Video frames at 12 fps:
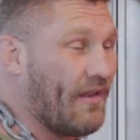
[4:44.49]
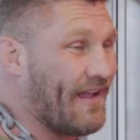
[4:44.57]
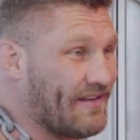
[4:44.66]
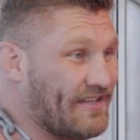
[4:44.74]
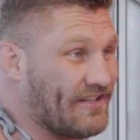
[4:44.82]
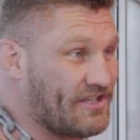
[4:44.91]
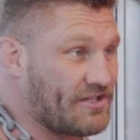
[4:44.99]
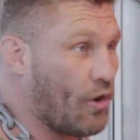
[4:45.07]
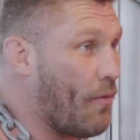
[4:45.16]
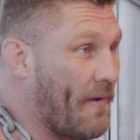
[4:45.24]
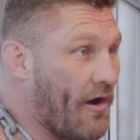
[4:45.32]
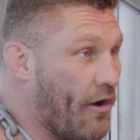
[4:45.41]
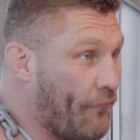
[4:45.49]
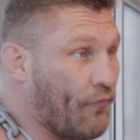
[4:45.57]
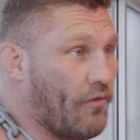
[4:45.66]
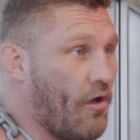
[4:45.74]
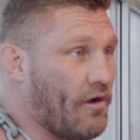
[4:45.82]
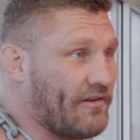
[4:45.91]
like I said, stole my heart
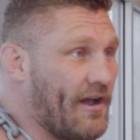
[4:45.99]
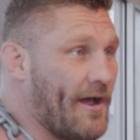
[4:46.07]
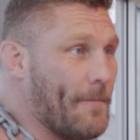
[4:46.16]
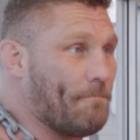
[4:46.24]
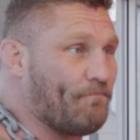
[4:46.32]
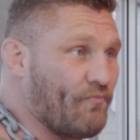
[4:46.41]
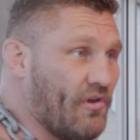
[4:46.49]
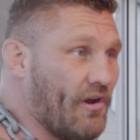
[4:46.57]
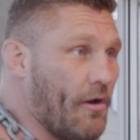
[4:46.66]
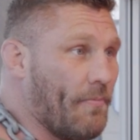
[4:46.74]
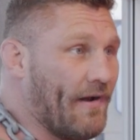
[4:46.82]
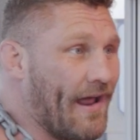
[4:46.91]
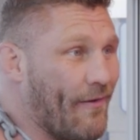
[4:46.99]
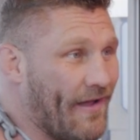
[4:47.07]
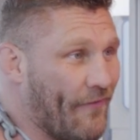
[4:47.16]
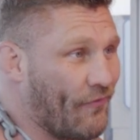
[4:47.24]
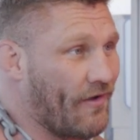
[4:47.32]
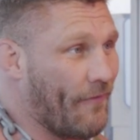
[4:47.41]
for a long time, but now I
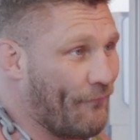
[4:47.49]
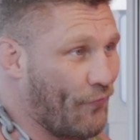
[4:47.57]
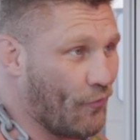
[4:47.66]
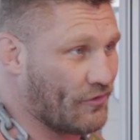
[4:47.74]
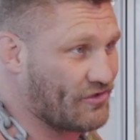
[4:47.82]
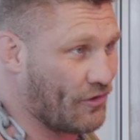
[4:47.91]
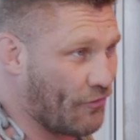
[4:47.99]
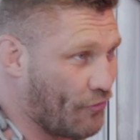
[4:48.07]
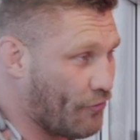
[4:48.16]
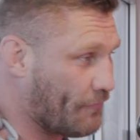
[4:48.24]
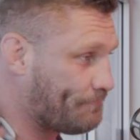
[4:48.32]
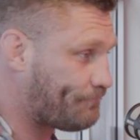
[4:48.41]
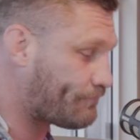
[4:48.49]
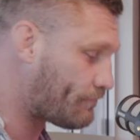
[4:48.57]
have come full circle